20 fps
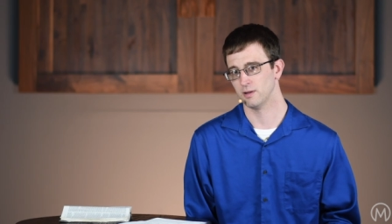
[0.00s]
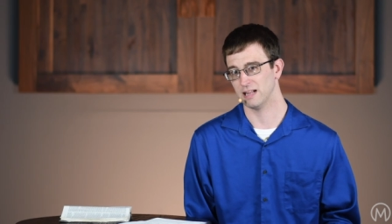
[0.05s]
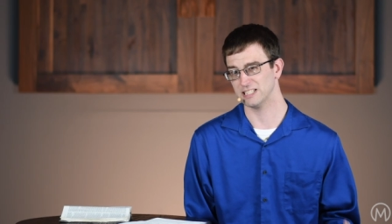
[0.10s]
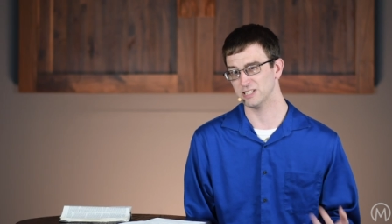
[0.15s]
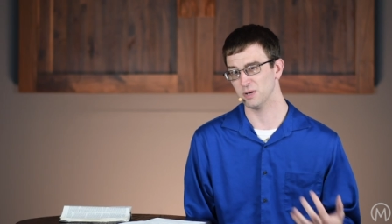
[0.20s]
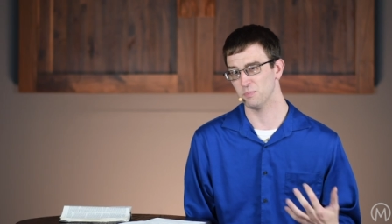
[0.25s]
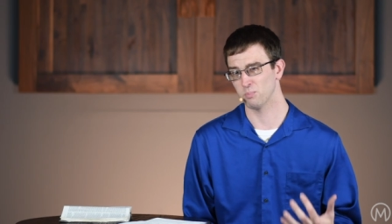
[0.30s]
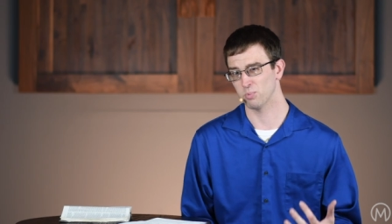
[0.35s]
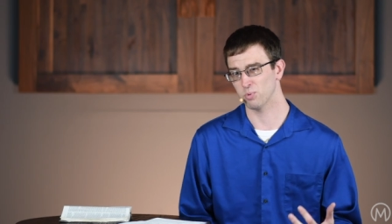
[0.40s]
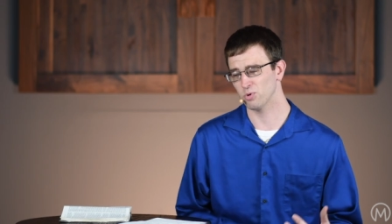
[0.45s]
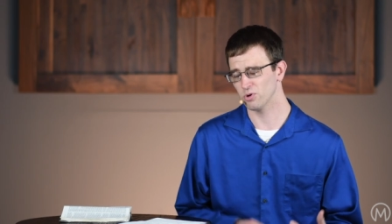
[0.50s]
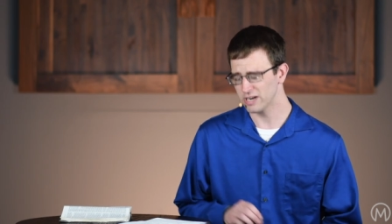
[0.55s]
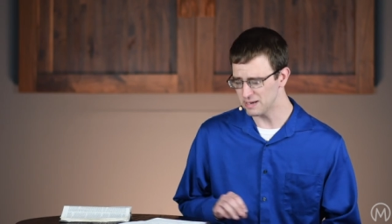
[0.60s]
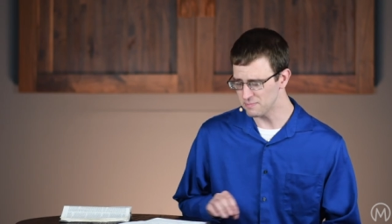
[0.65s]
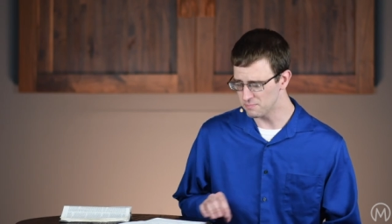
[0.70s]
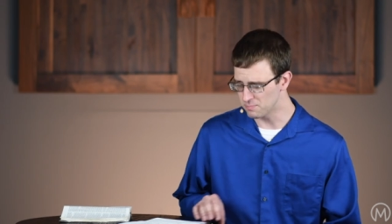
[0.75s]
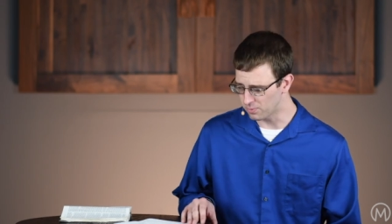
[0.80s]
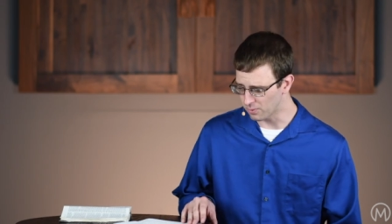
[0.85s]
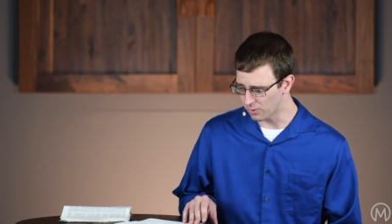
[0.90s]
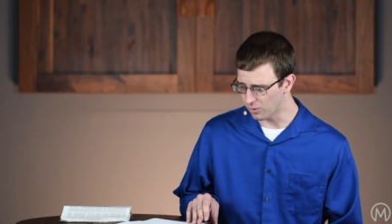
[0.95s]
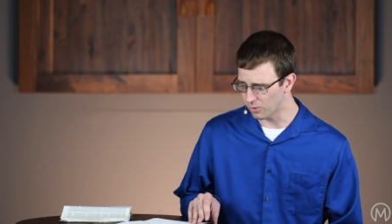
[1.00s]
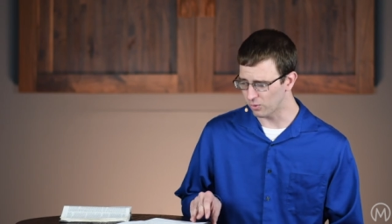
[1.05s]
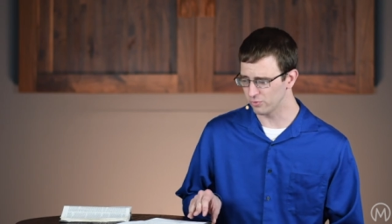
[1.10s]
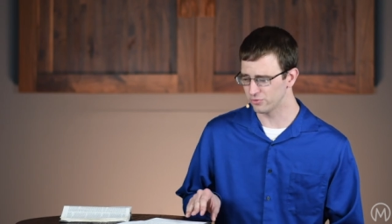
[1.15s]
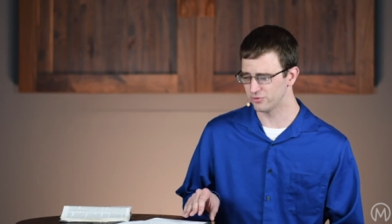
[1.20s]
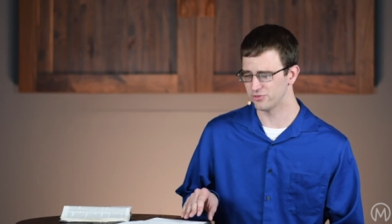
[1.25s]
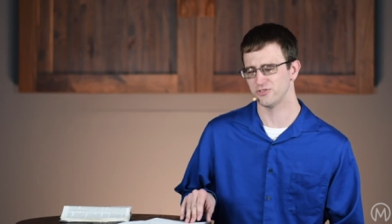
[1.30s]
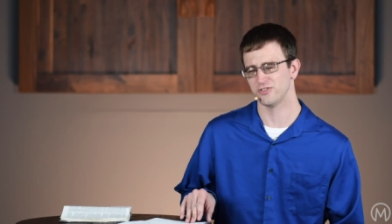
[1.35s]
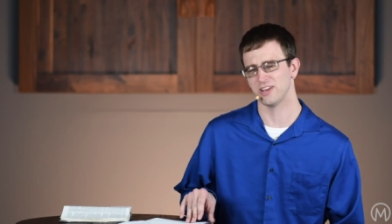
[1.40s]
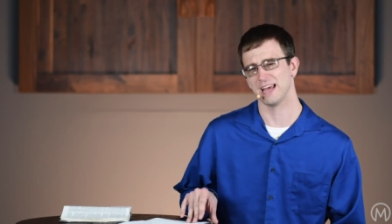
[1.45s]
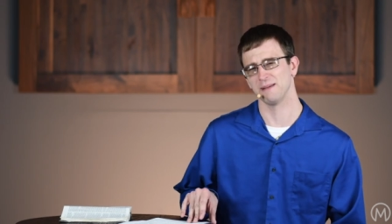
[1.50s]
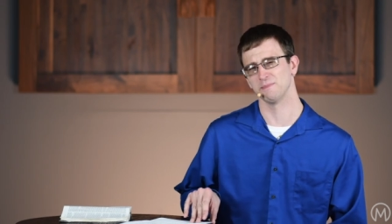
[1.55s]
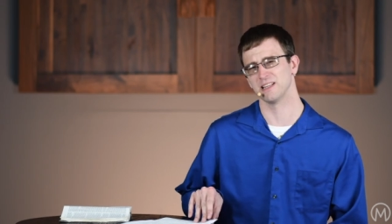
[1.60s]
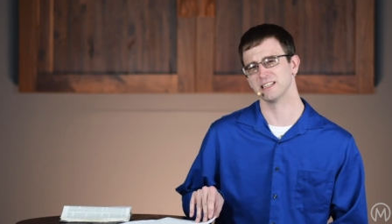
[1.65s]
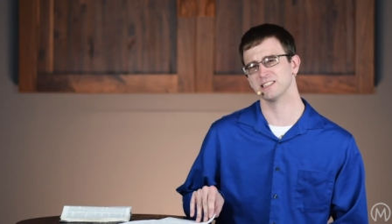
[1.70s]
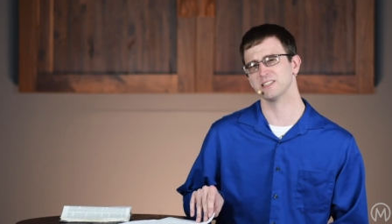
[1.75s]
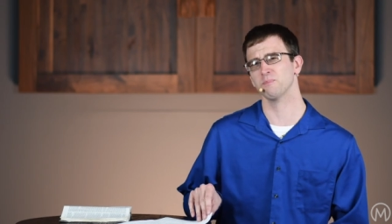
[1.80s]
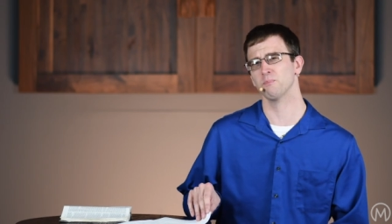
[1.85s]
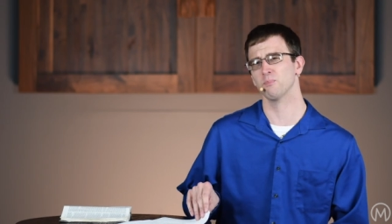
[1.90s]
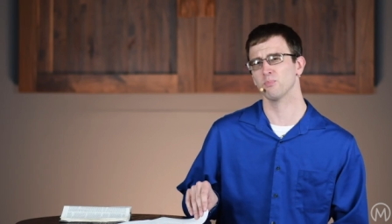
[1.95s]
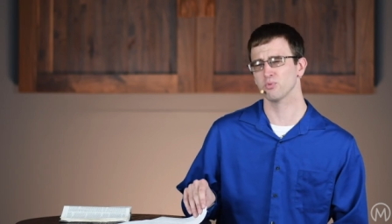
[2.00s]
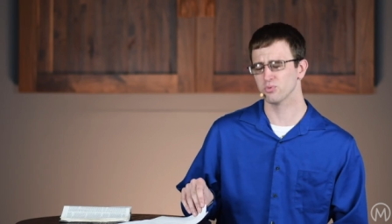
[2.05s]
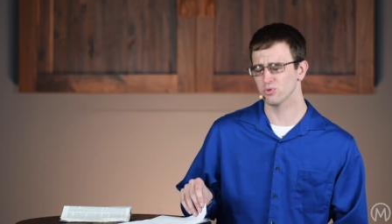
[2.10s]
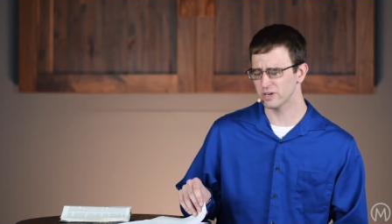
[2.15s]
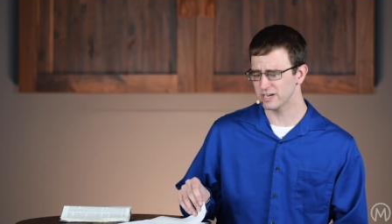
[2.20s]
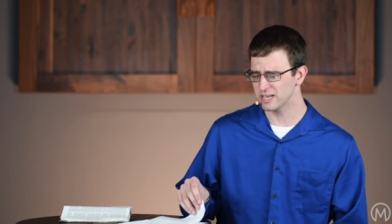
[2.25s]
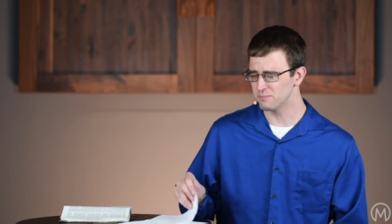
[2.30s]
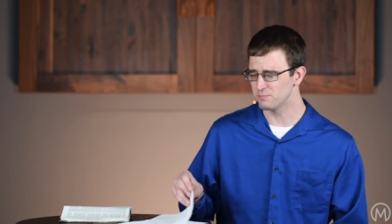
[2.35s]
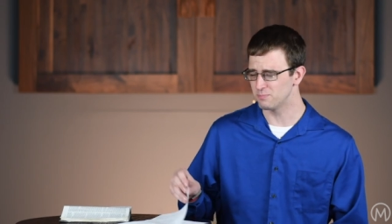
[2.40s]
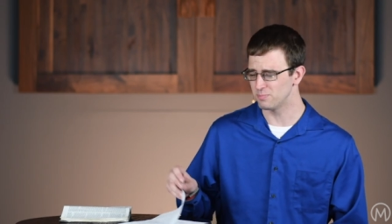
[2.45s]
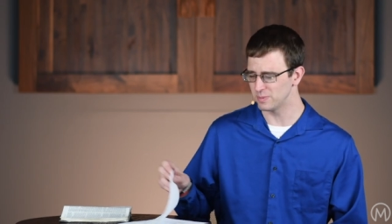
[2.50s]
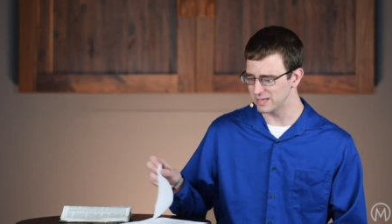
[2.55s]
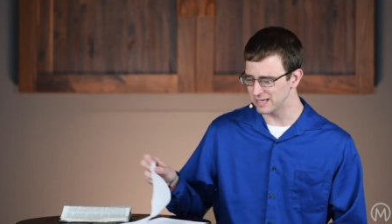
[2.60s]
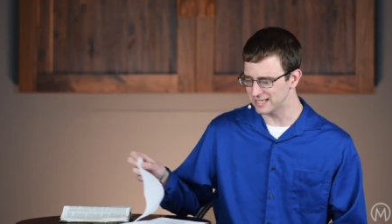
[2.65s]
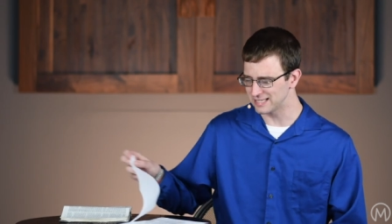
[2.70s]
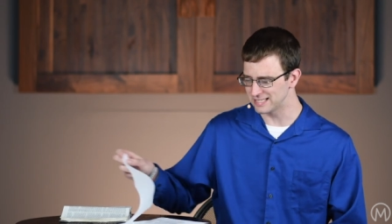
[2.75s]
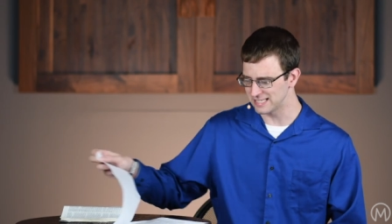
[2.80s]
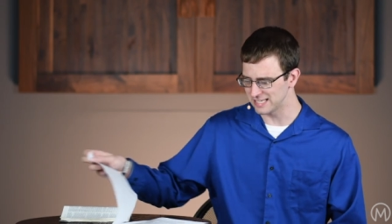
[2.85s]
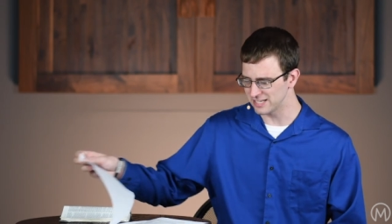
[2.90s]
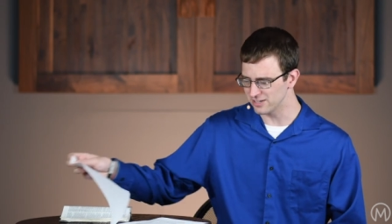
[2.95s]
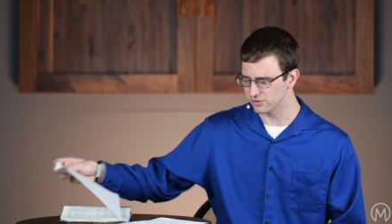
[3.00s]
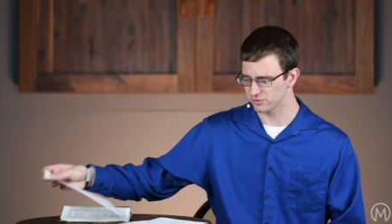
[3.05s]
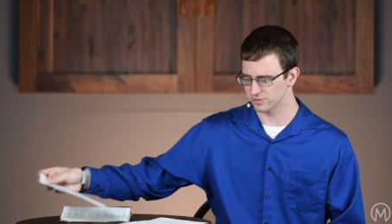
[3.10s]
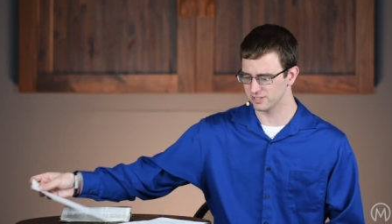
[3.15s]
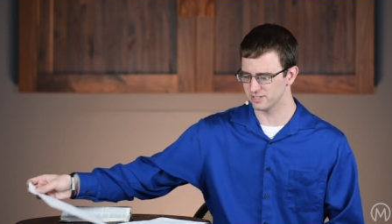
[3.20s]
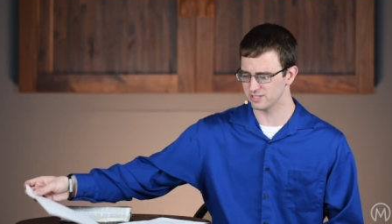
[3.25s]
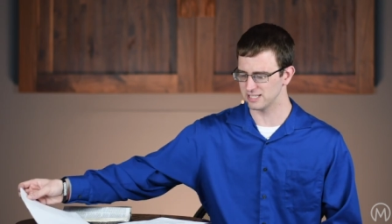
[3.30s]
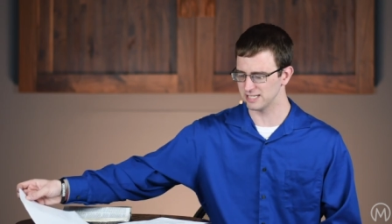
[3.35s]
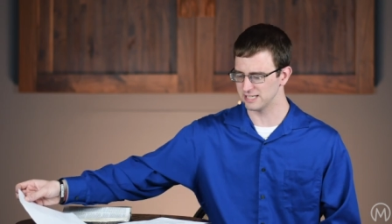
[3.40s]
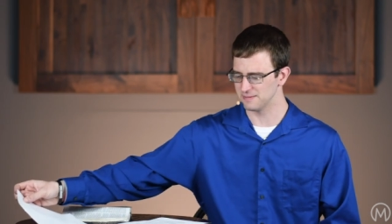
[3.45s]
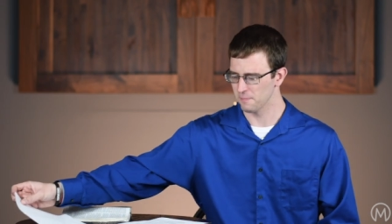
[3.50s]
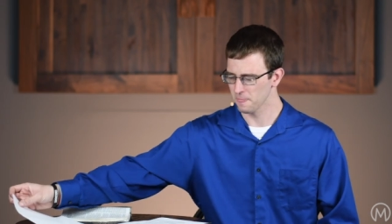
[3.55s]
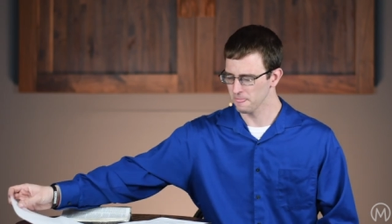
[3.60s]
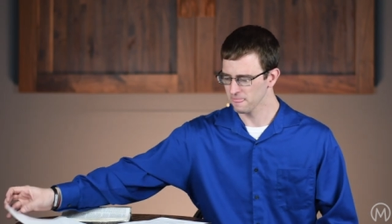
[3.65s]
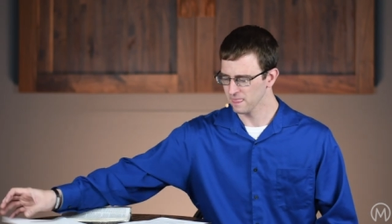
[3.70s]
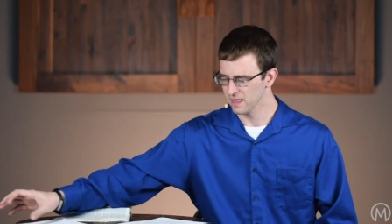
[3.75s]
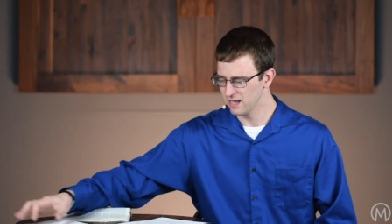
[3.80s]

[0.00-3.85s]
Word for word: That's a pretty bold statement. That's a pretty big deal. You see,